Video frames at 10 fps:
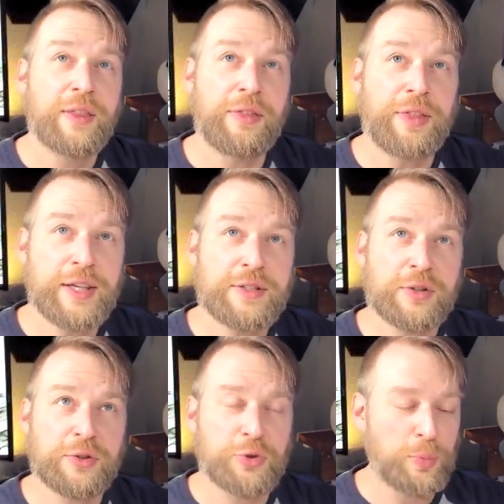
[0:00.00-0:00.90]
These
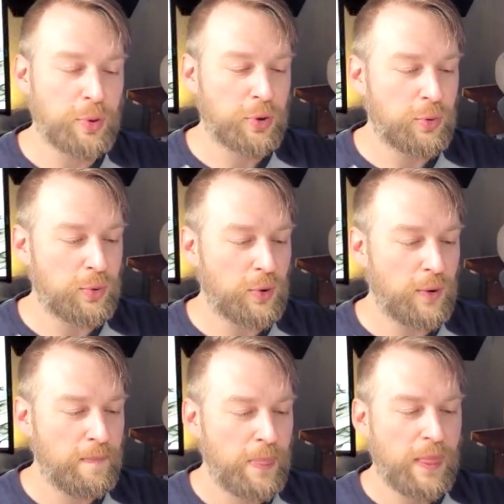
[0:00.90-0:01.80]
are super cool.
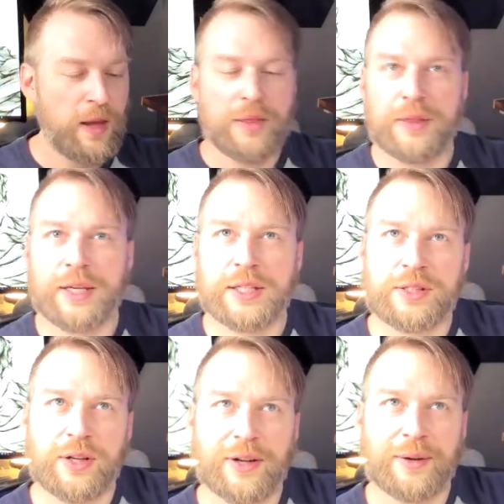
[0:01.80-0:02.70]
These
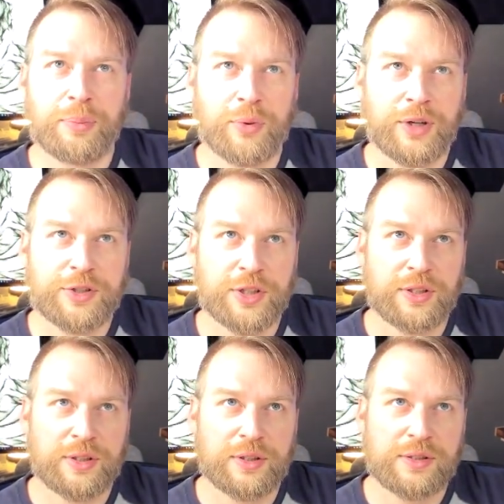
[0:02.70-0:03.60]
are
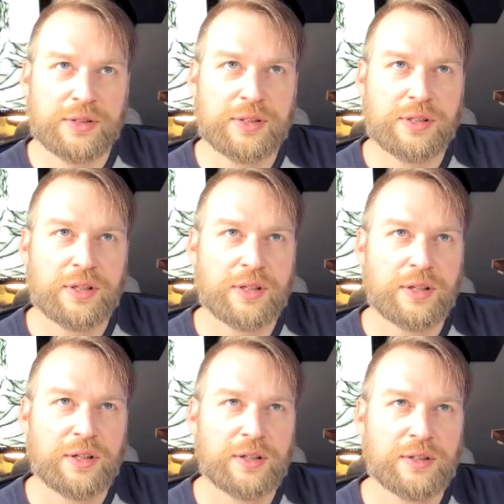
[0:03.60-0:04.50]
brushes.
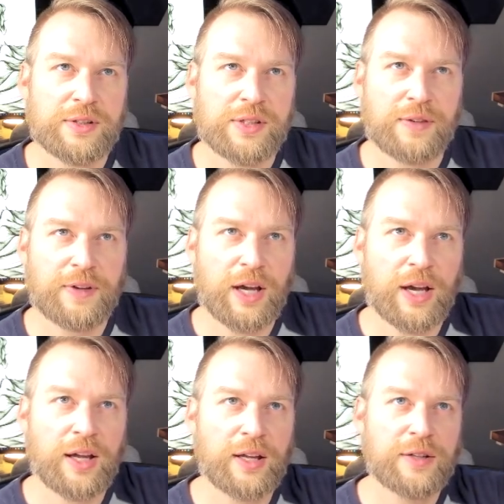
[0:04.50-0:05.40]
So they've
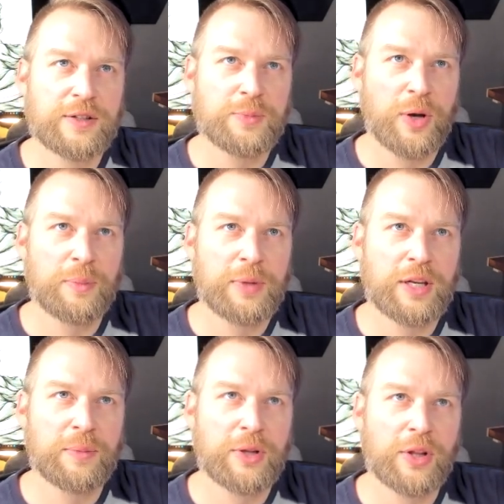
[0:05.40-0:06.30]
got small,
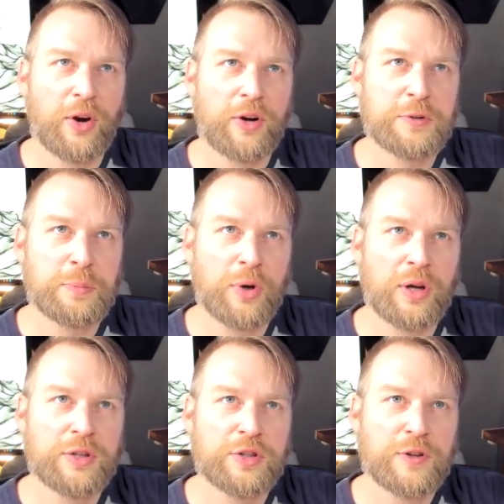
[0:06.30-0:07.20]
medium, and large brush.